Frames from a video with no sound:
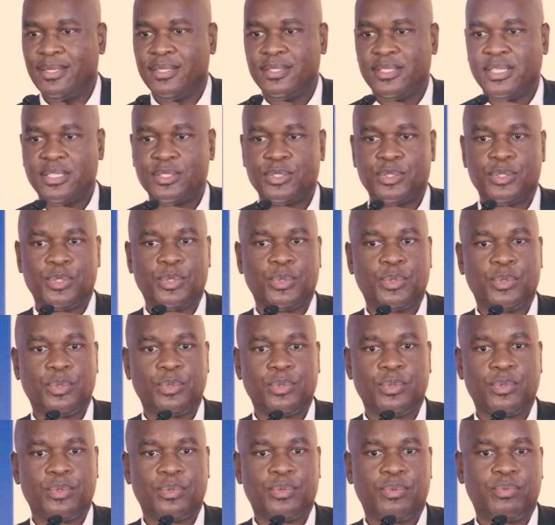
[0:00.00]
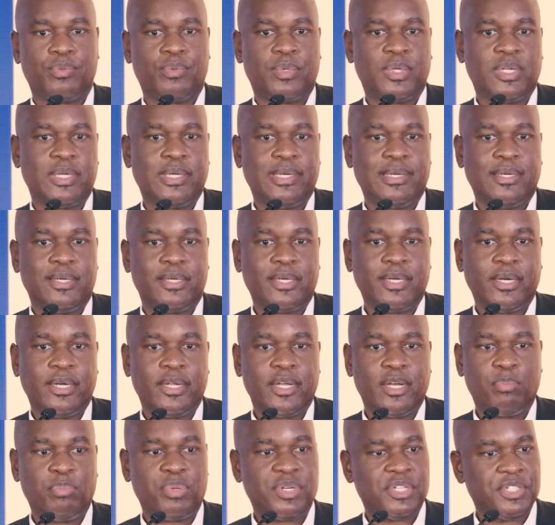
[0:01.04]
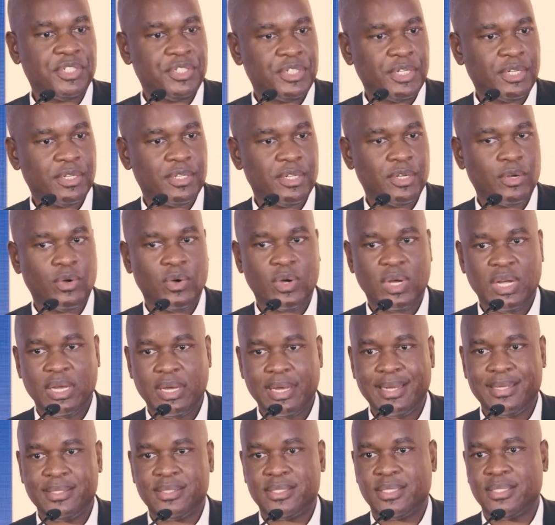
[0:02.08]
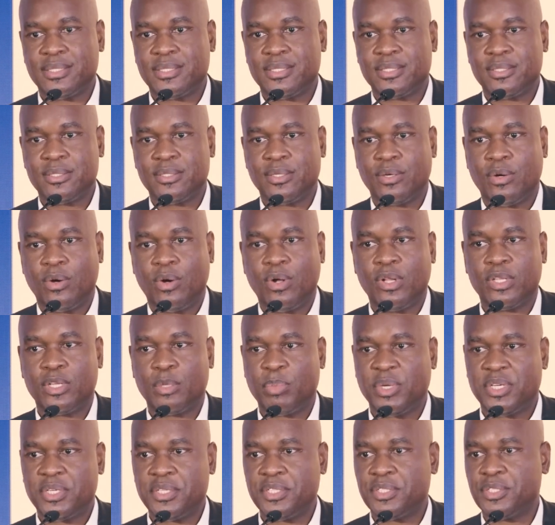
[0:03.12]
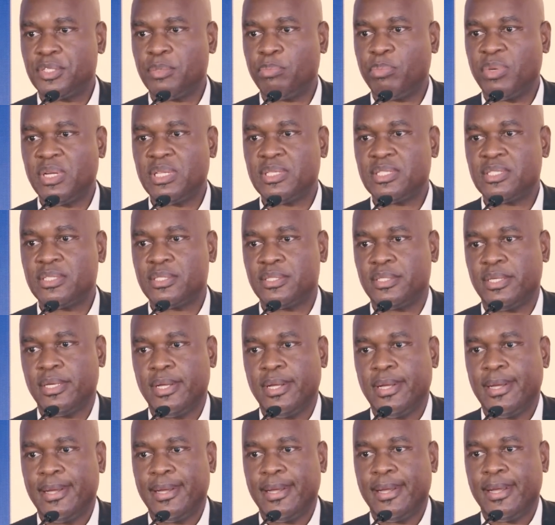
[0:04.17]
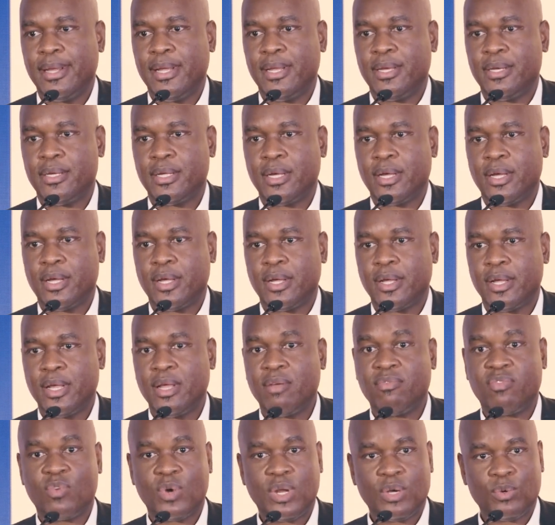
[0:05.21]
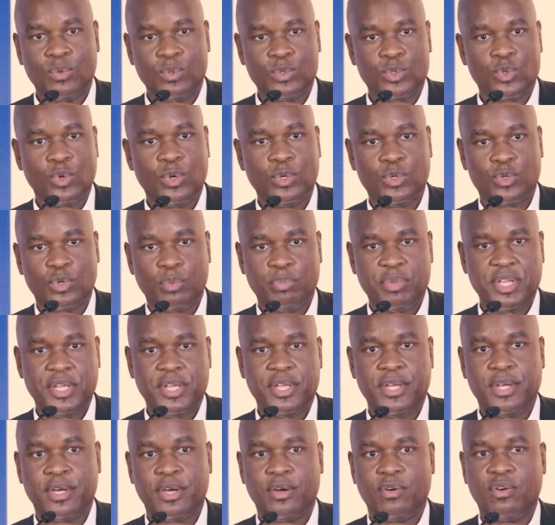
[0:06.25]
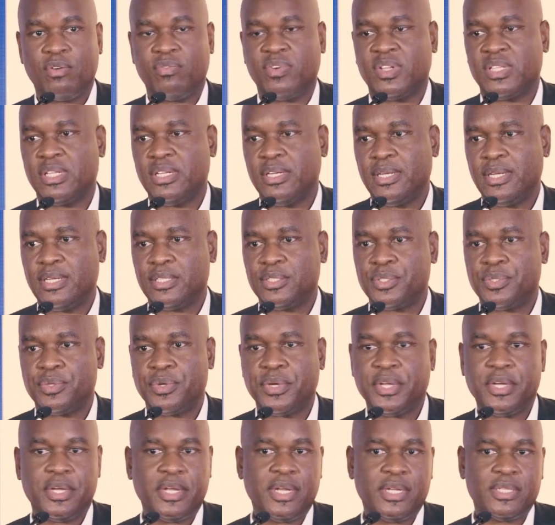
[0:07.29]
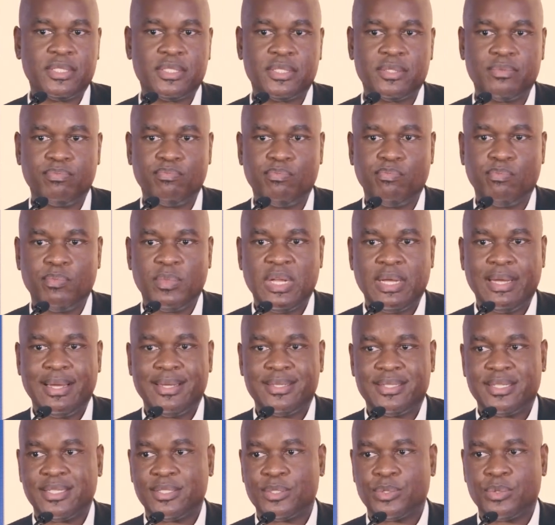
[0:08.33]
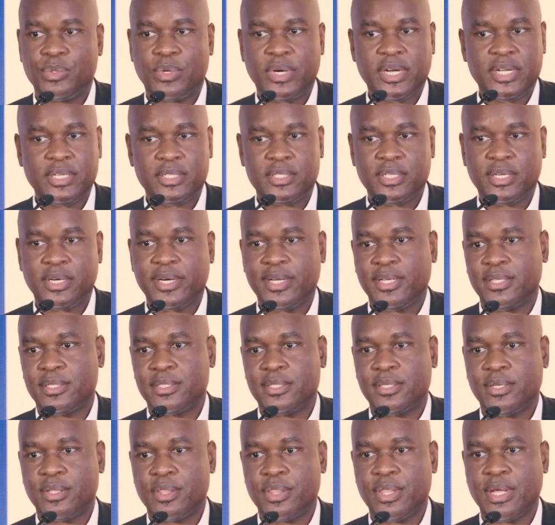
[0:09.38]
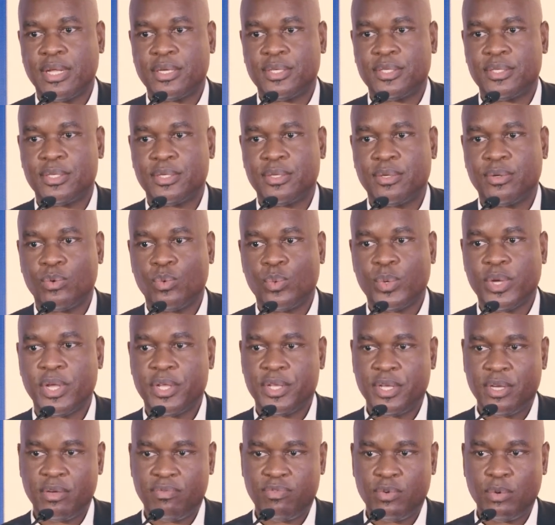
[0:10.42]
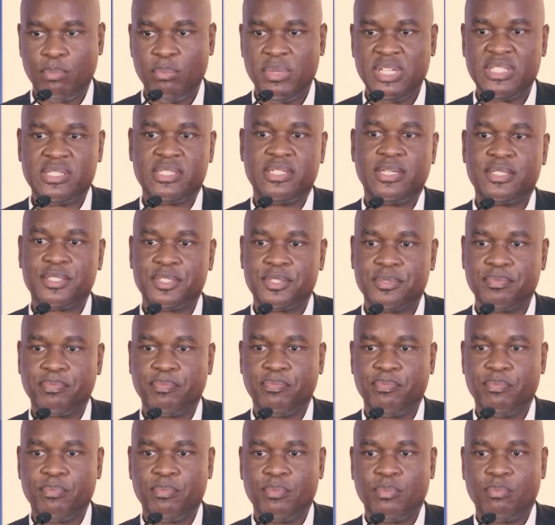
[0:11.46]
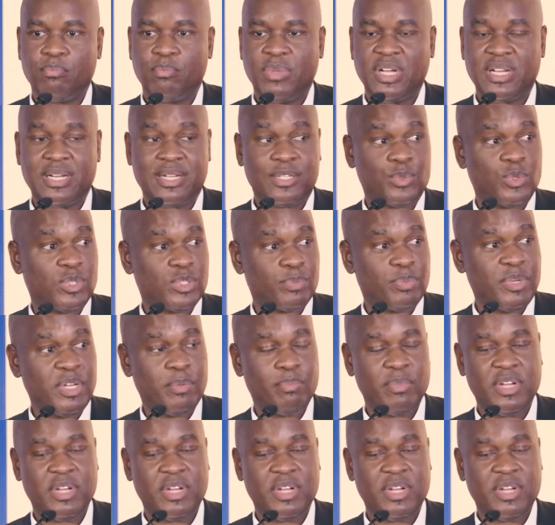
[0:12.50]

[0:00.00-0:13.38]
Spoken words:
just to really appreciate the organizers, all the participants, and everyone who's going to be here over the next 3 days. And just to reiterate that we're here for business, but as was being